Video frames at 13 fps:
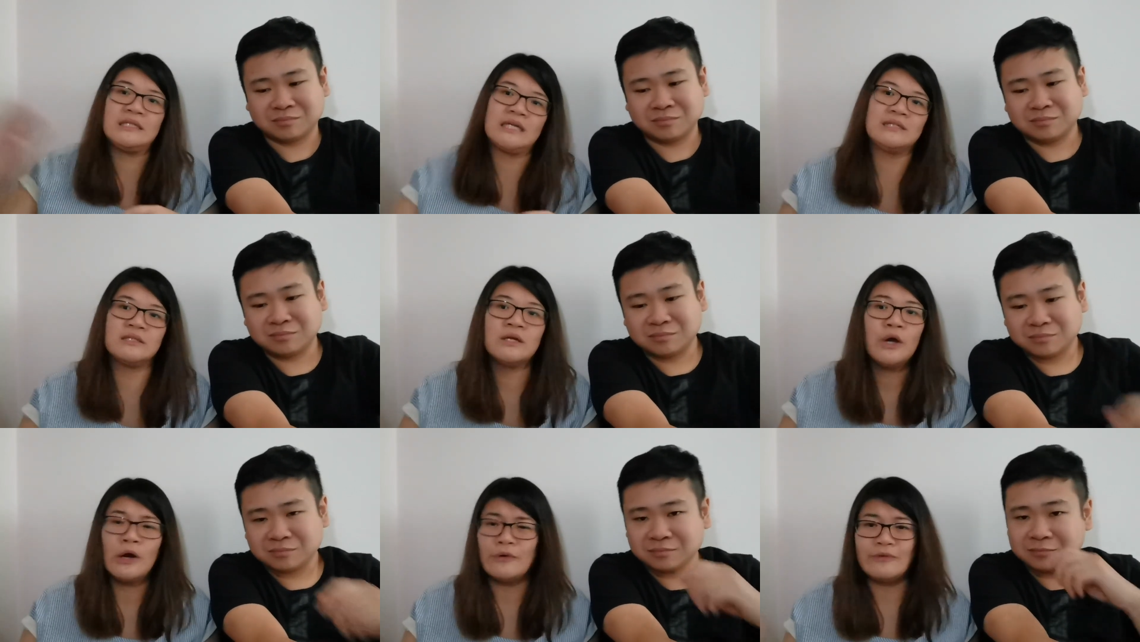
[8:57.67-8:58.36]

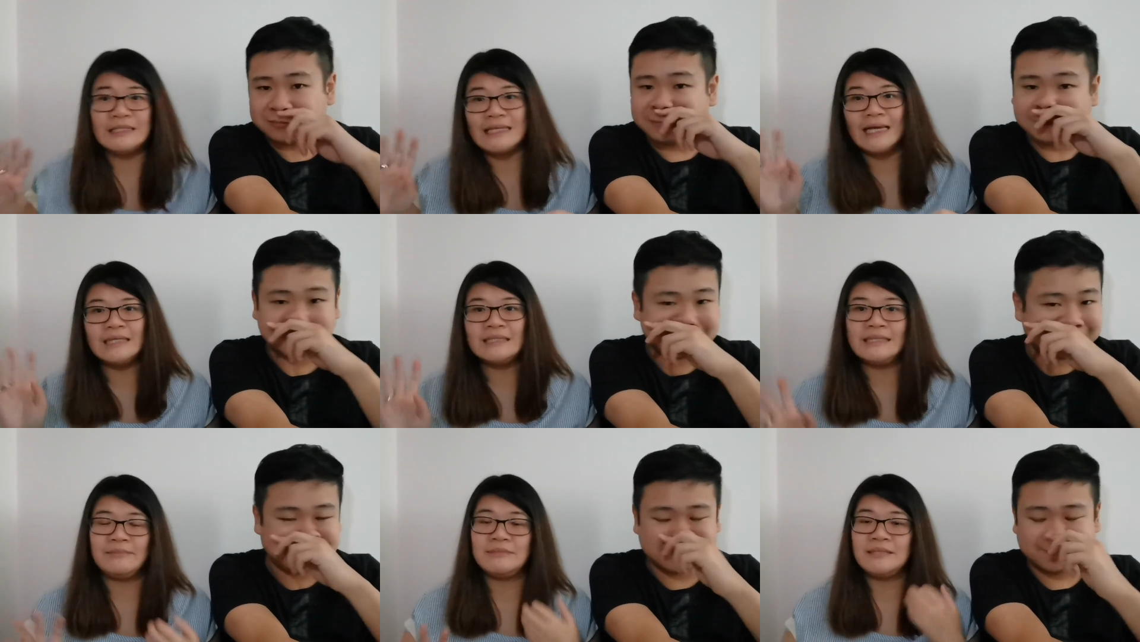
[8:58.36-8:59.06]
Speaker 1: just
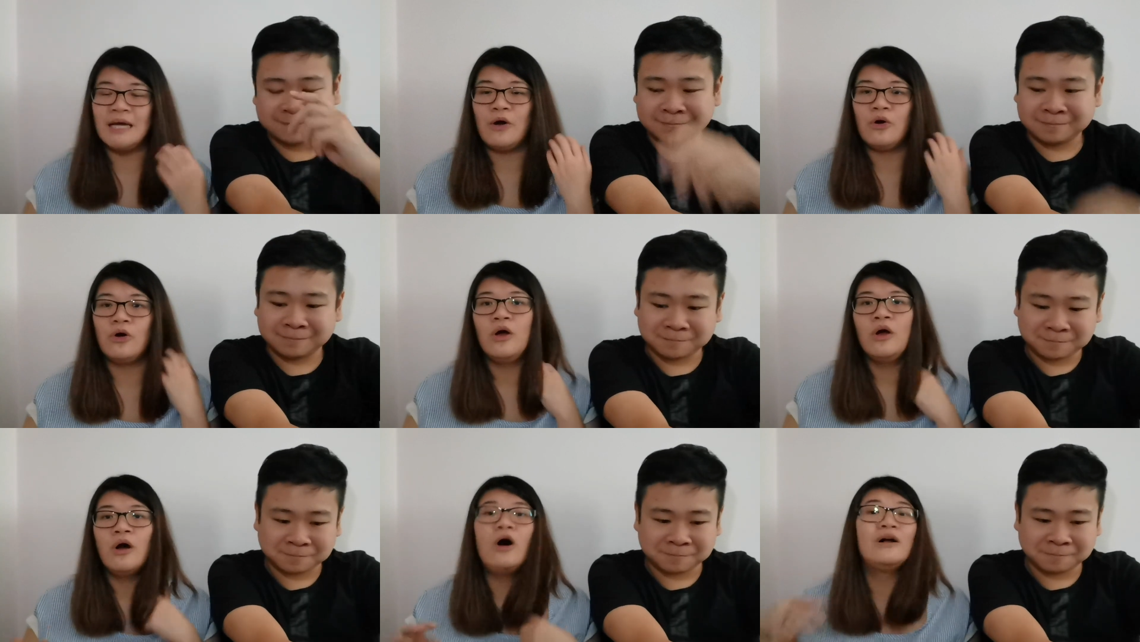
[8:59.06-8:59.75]
recycle
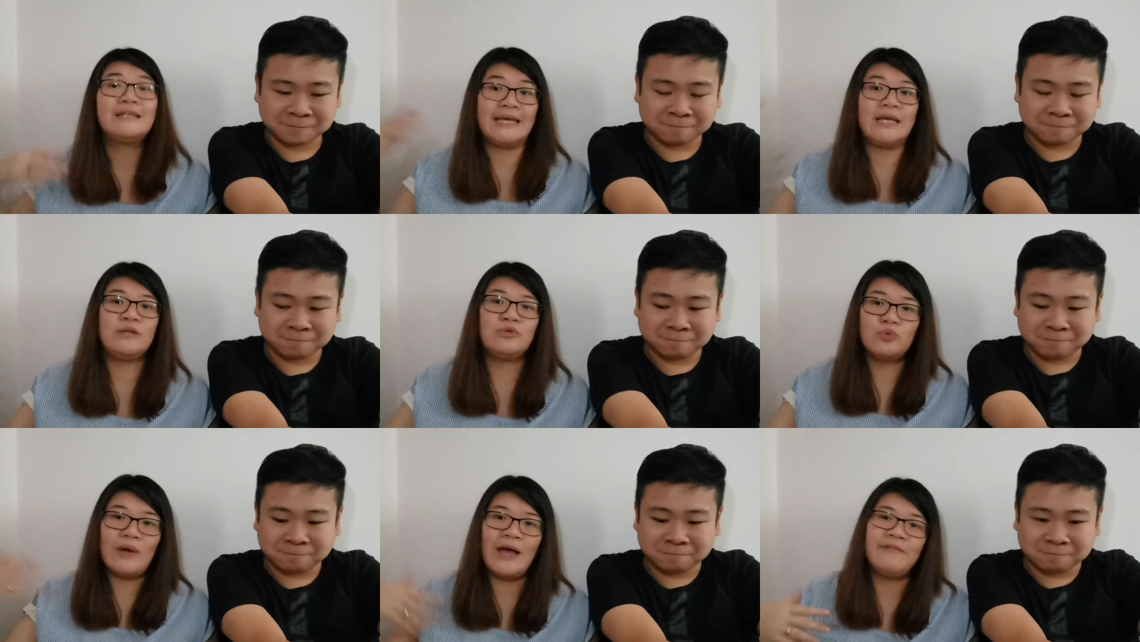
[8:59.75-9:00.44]
themselves, or
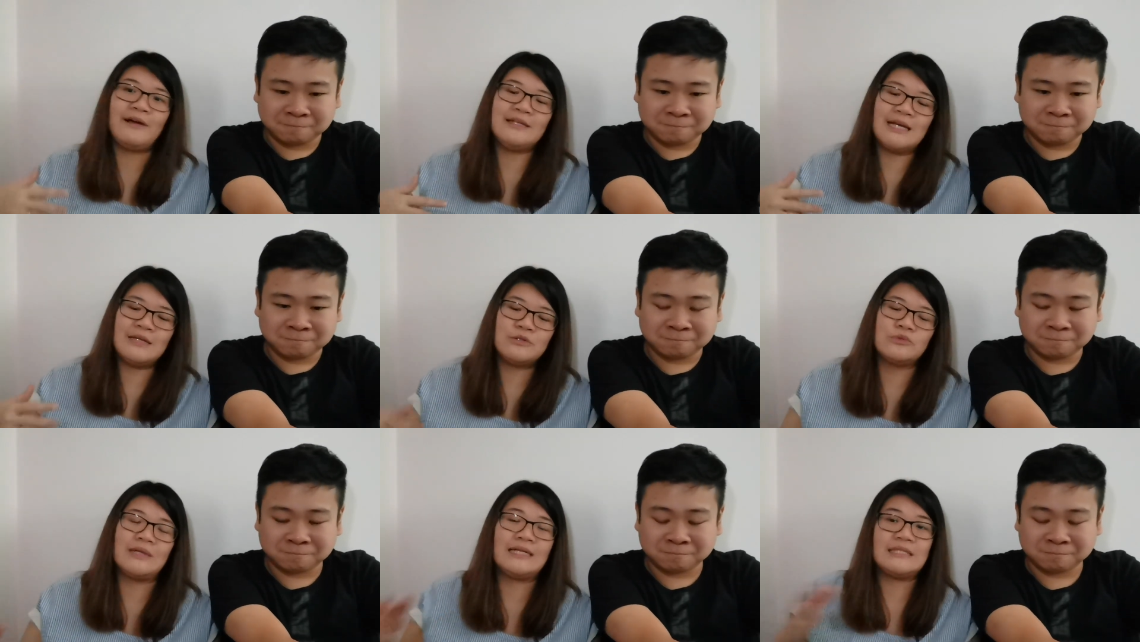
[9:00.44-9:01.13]
they do advise
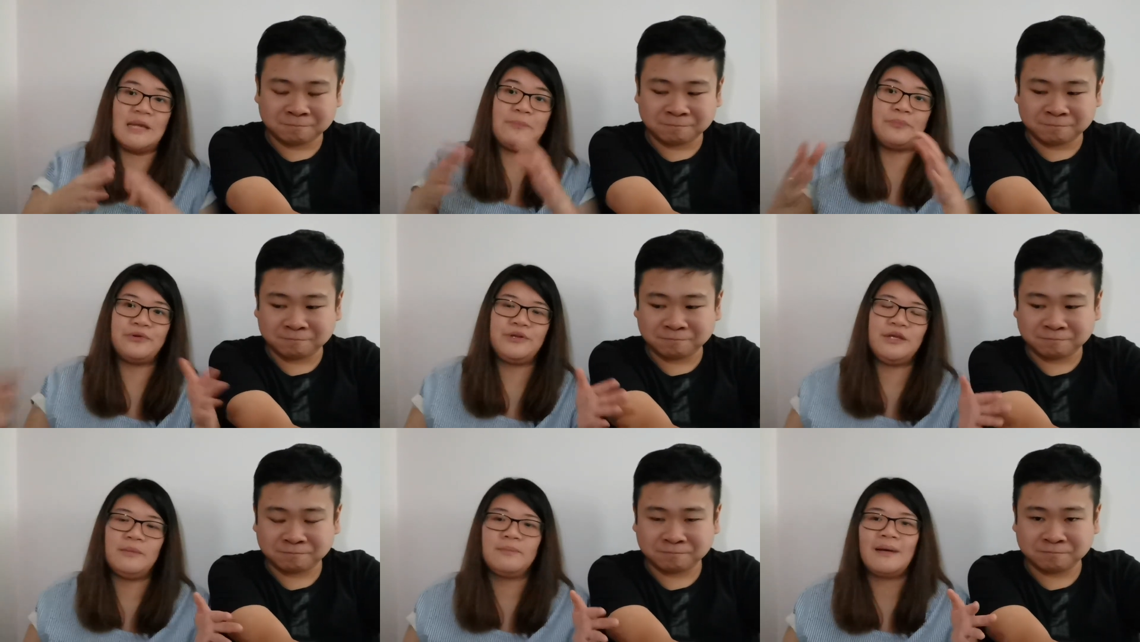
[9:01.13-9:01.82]
us to like
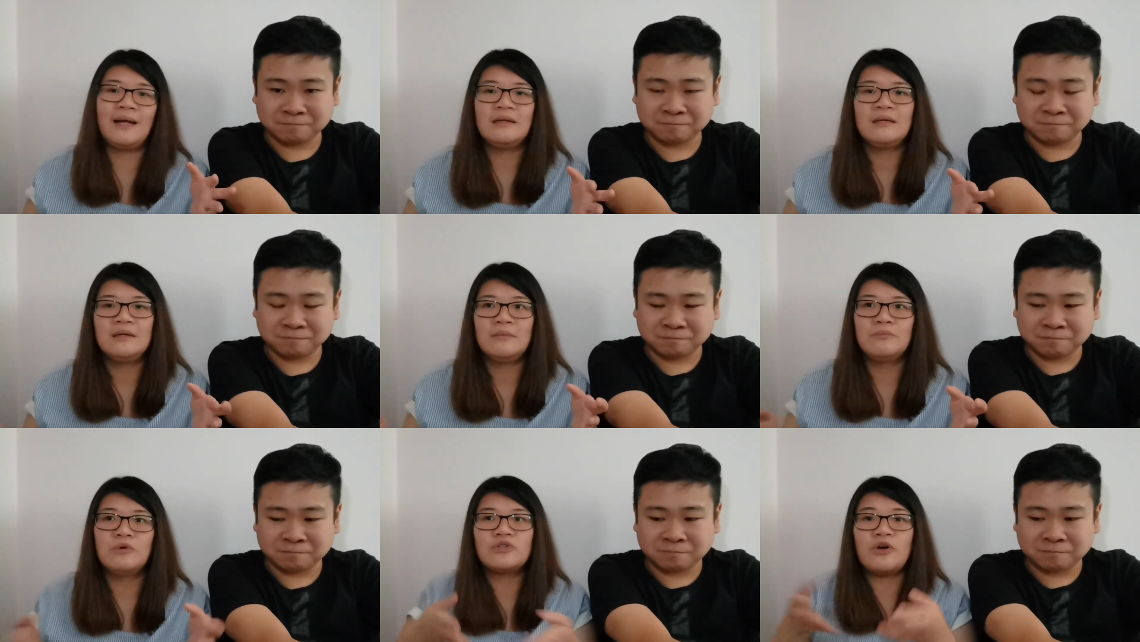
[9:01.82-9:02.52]
separate it, but
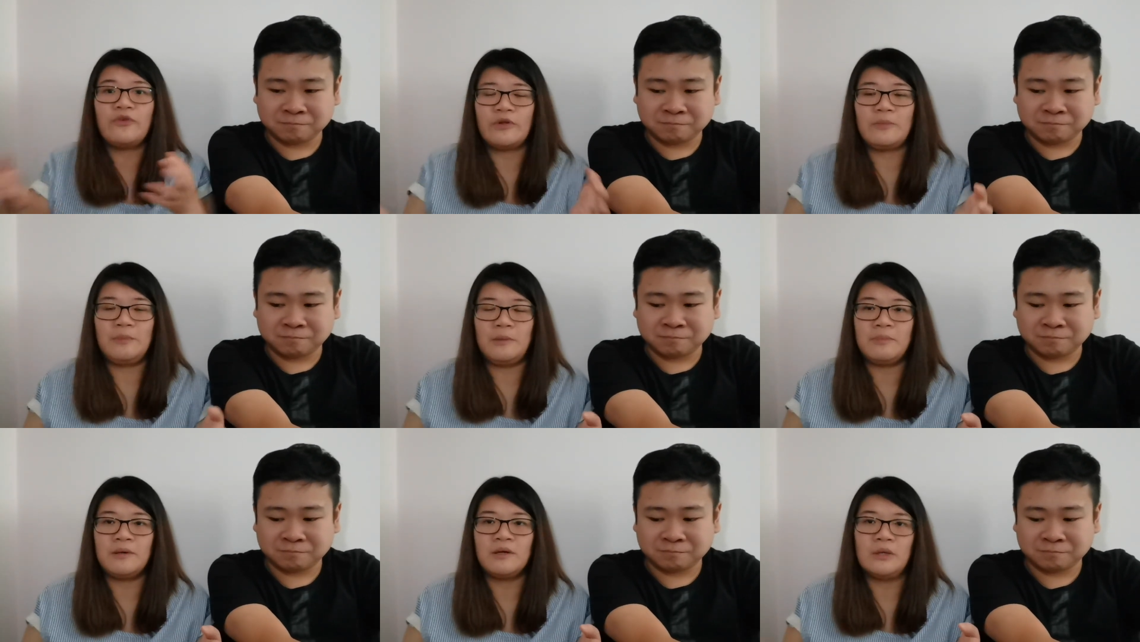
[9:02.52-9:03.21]
most of the
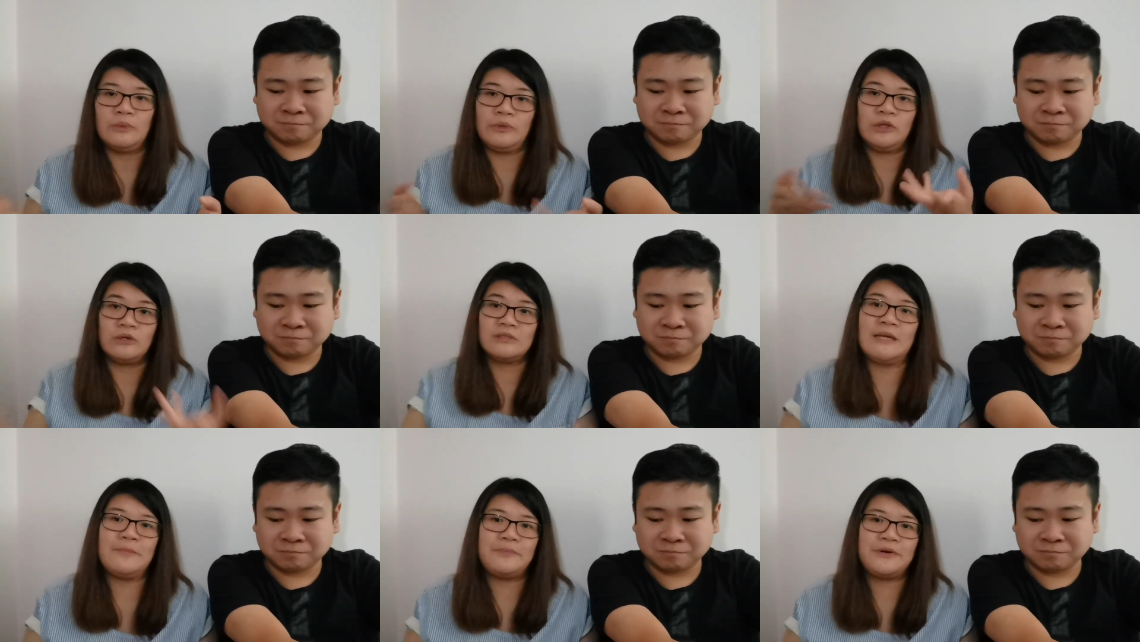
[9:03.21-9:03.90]
people, we
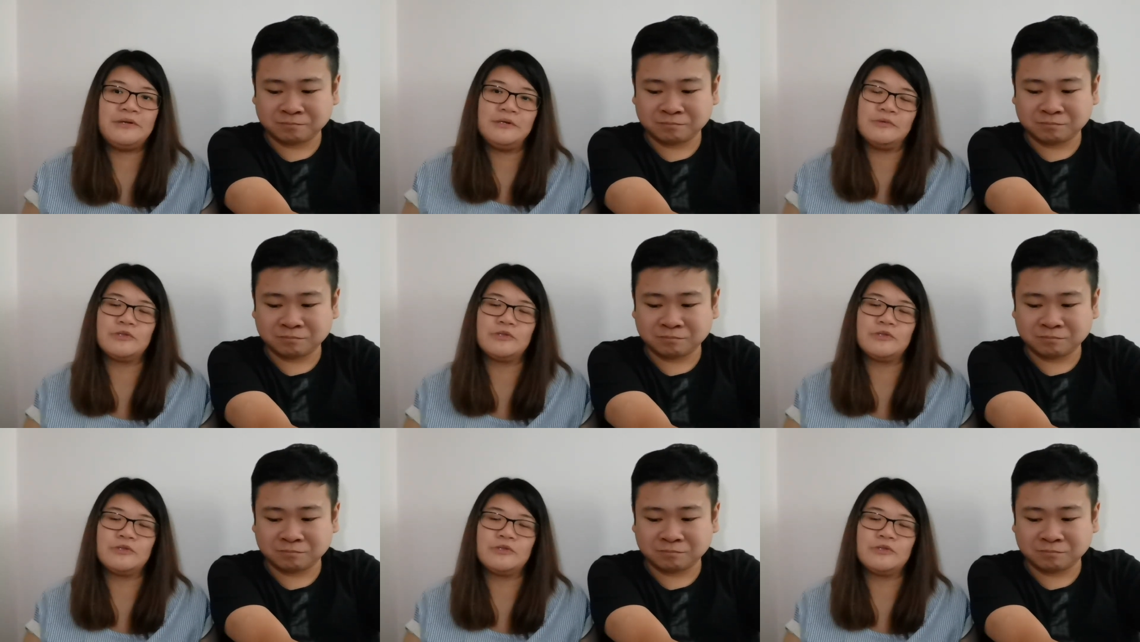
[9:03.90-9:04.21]
don't separate it